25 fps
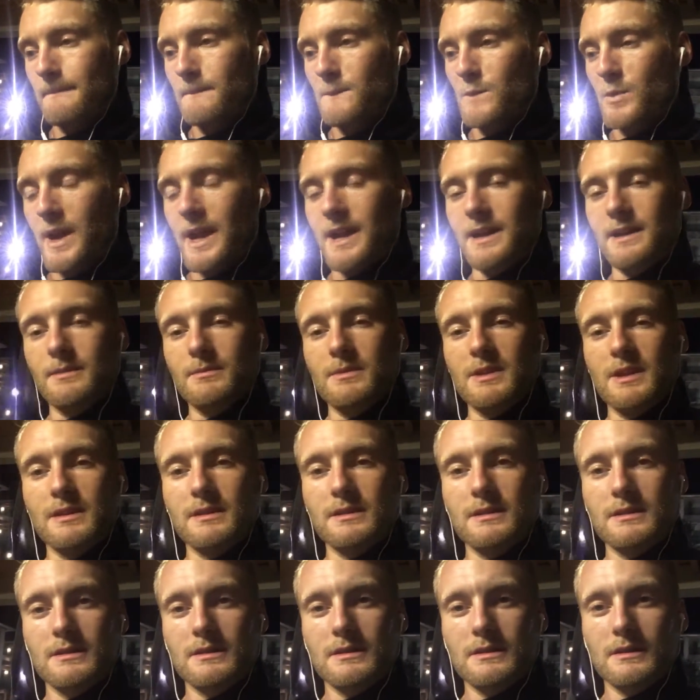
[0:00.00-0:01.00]

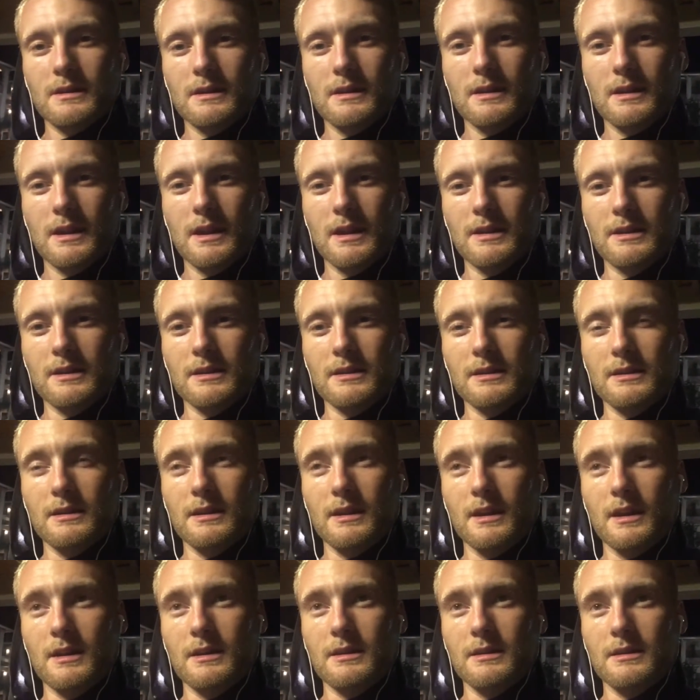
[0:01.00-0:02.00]
randomness and,
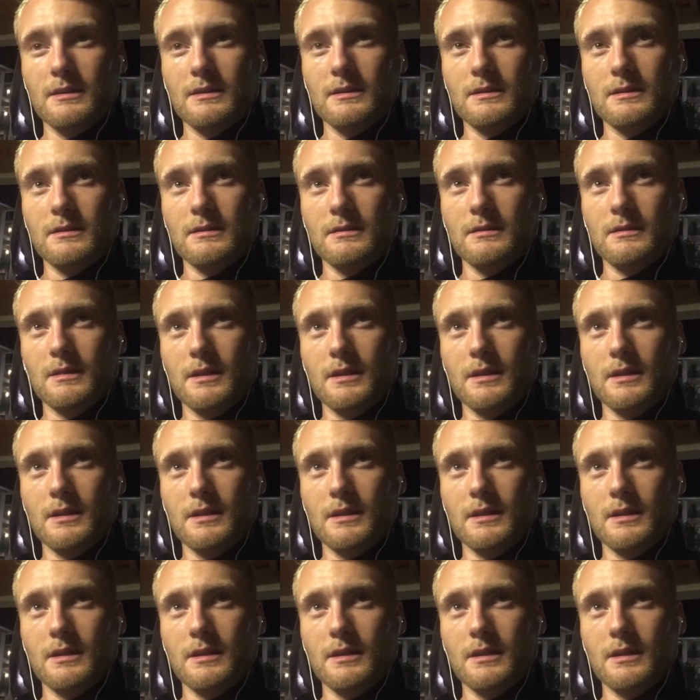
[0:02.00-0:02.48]
and